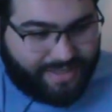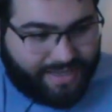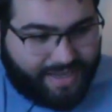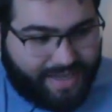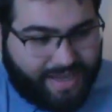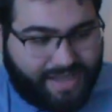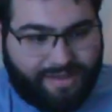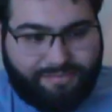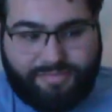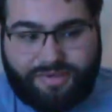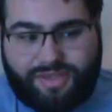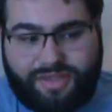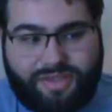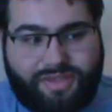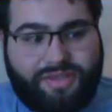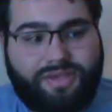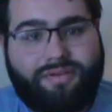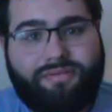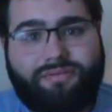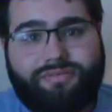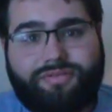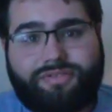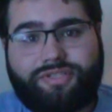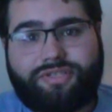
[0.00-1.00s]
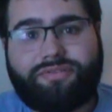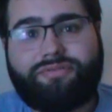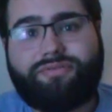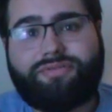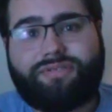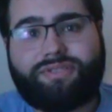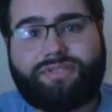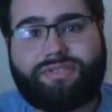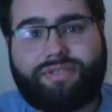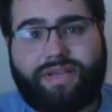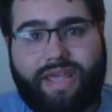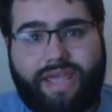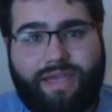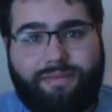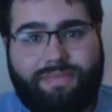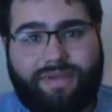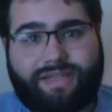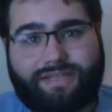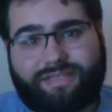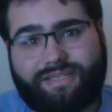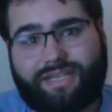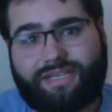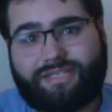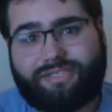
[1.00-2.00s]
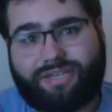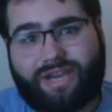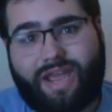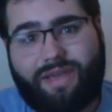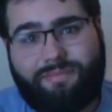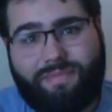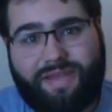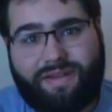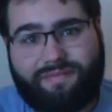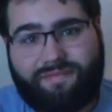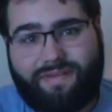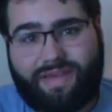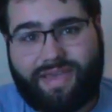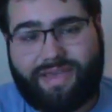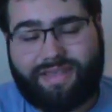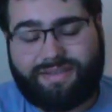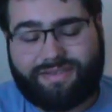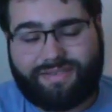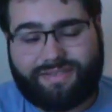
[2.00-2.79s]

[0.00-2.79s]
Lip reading: I'm a huge Ant-Man / Giant Man fan,